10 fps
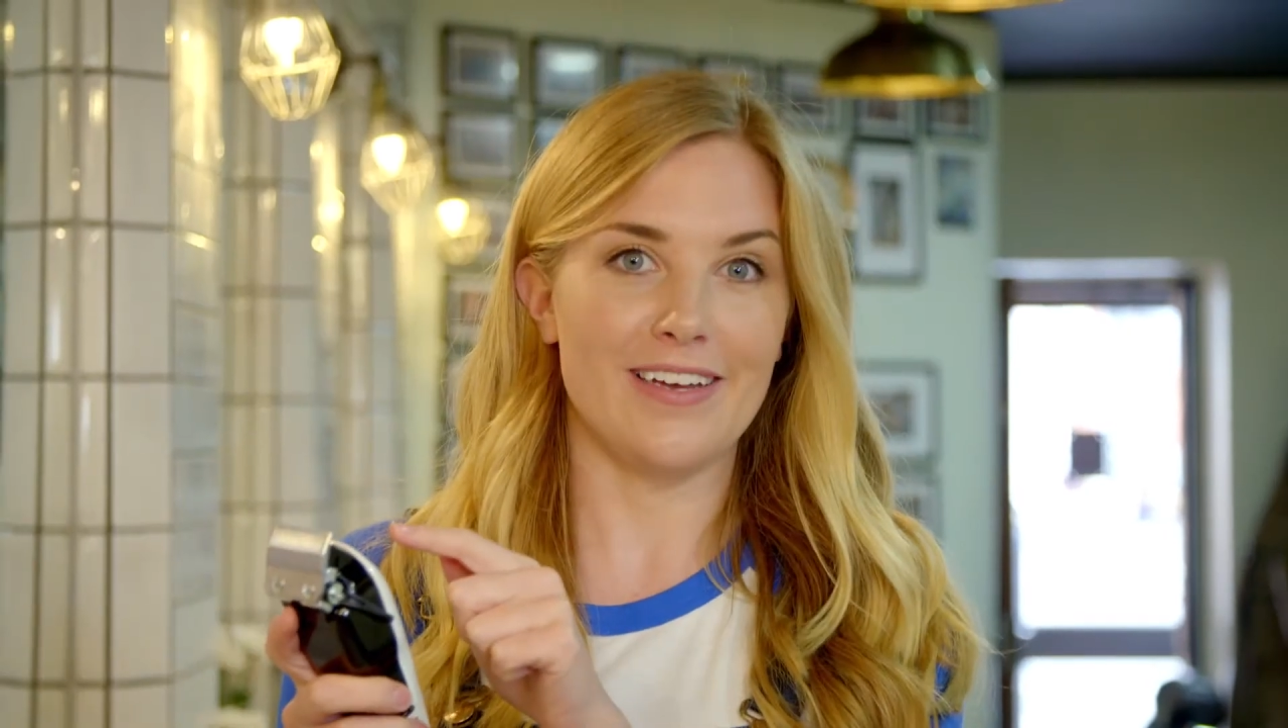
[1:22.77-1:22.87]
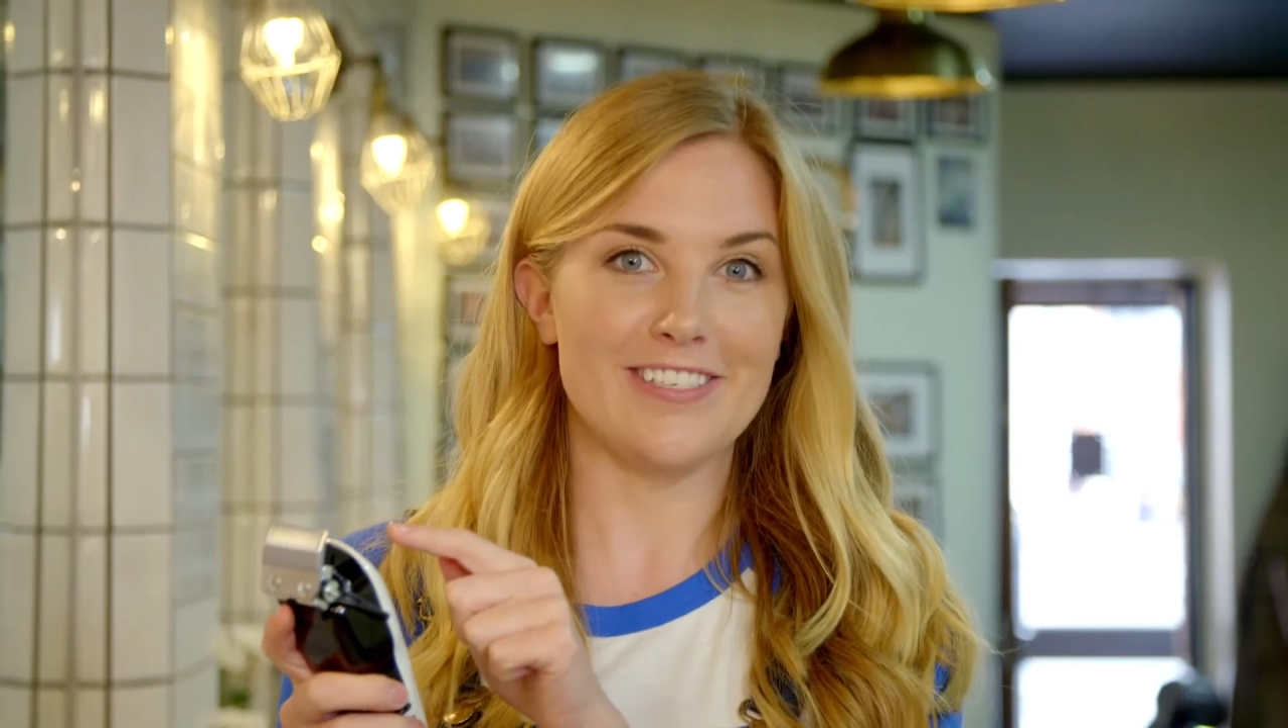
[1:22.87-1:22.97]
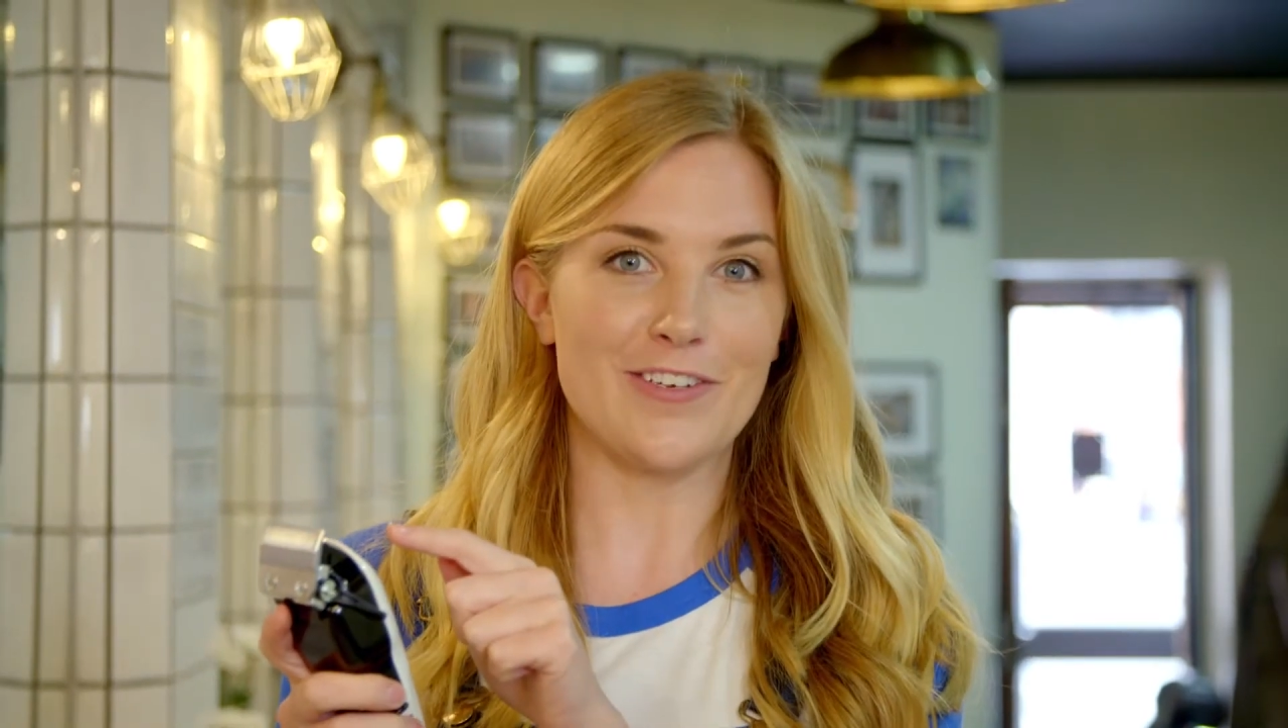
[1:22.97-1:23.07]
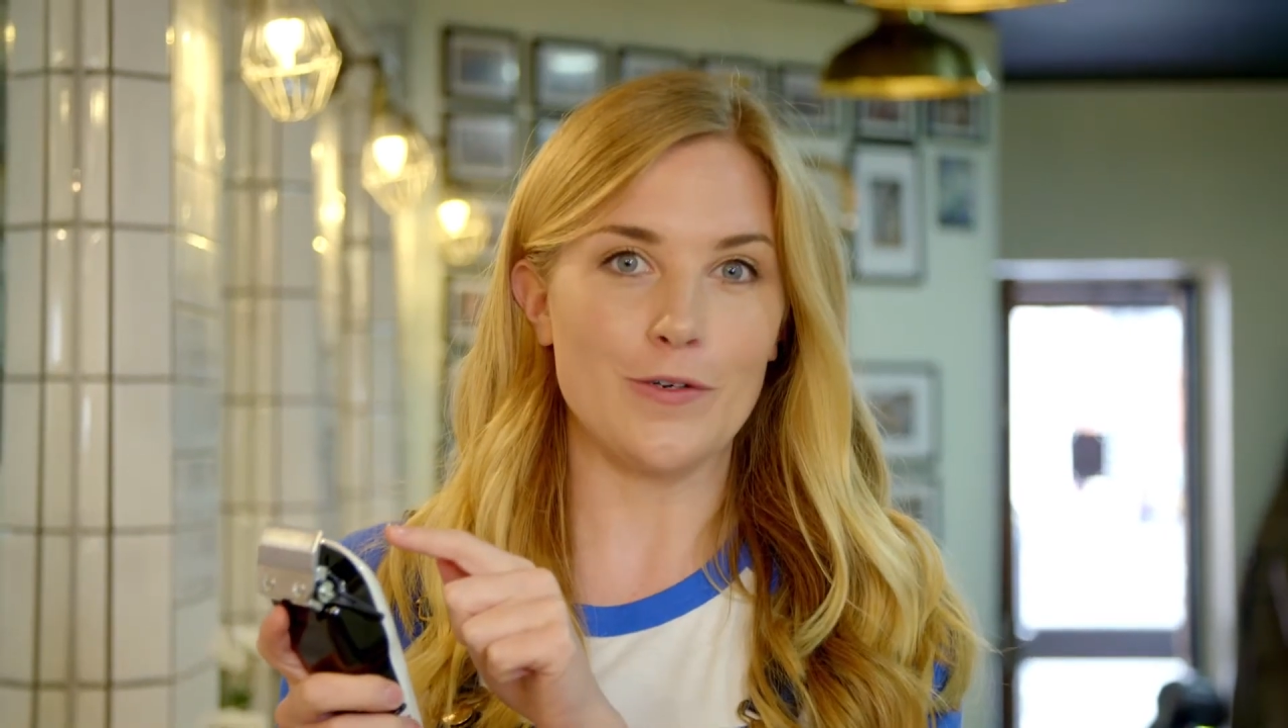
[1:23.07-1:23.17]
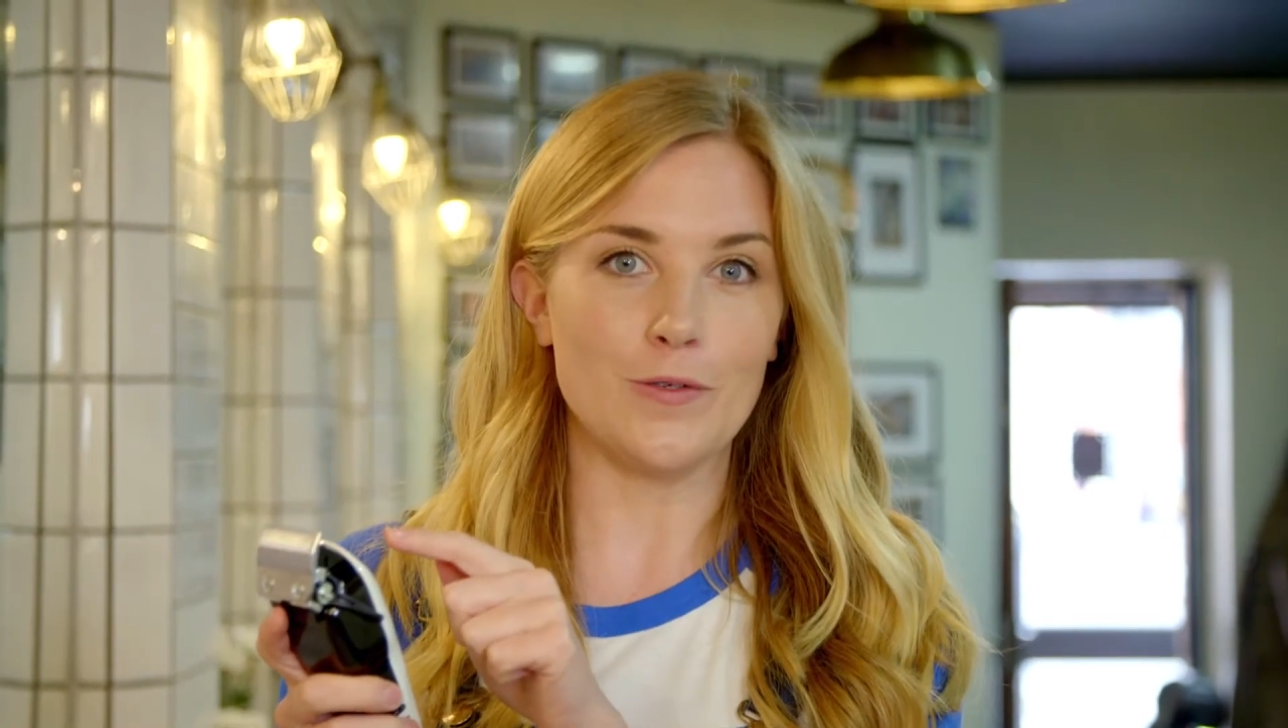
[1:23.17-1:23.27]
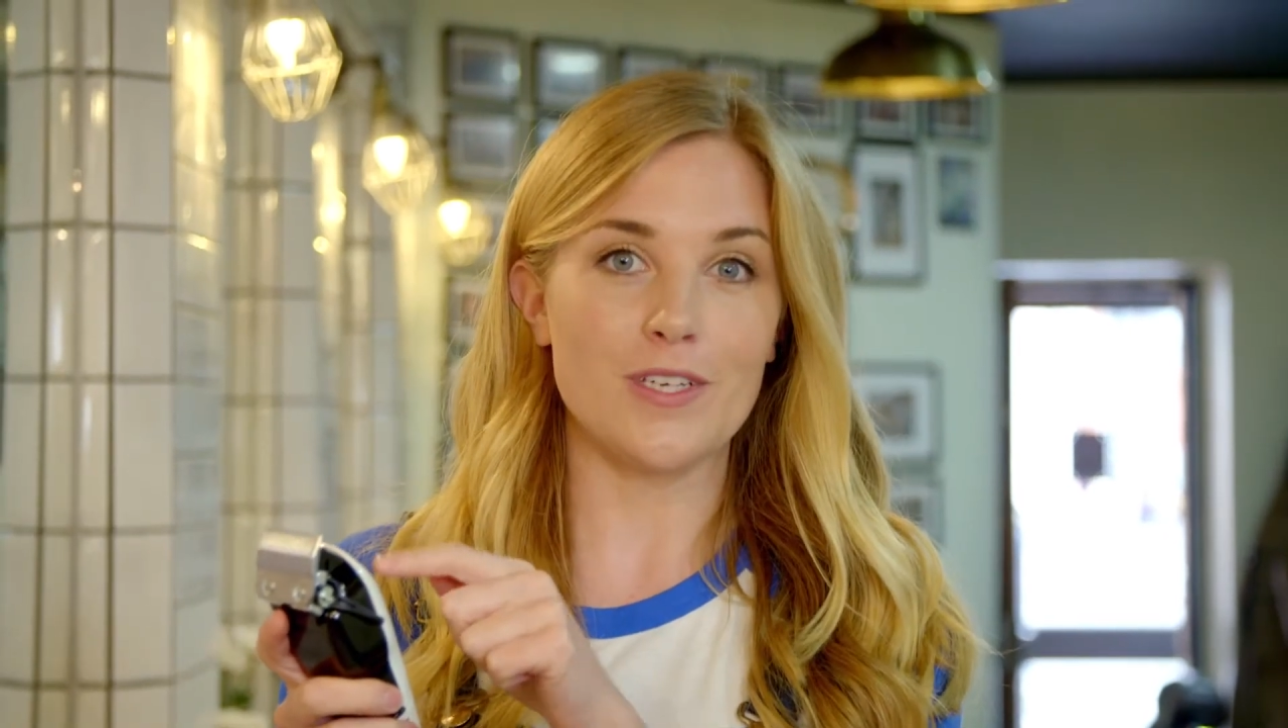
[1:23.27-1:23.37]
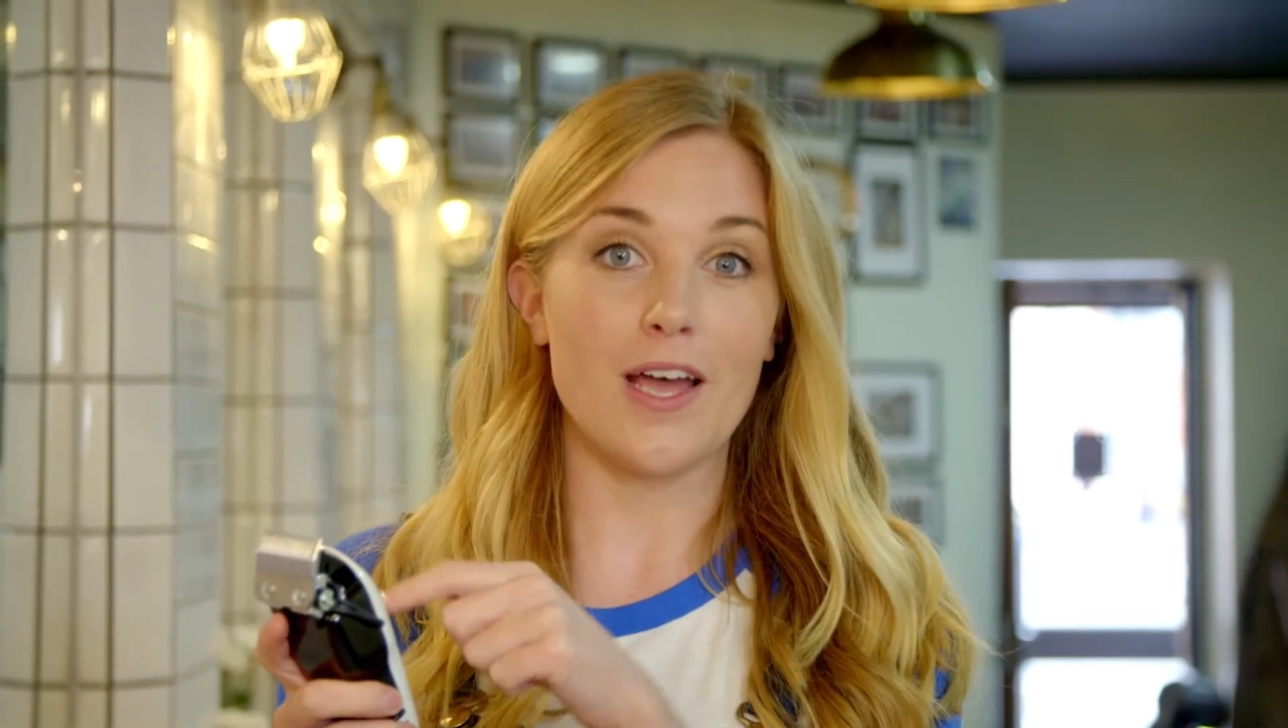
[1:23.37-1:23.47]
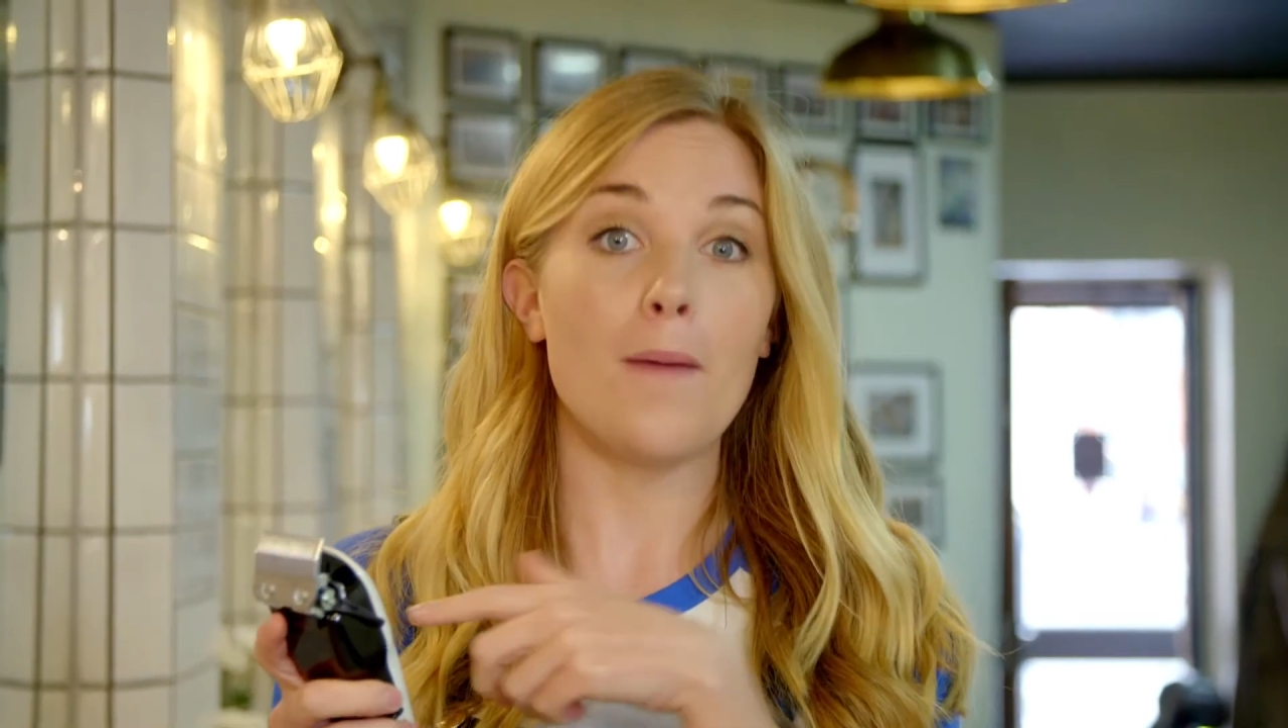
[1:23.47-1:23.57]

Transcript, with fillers: is called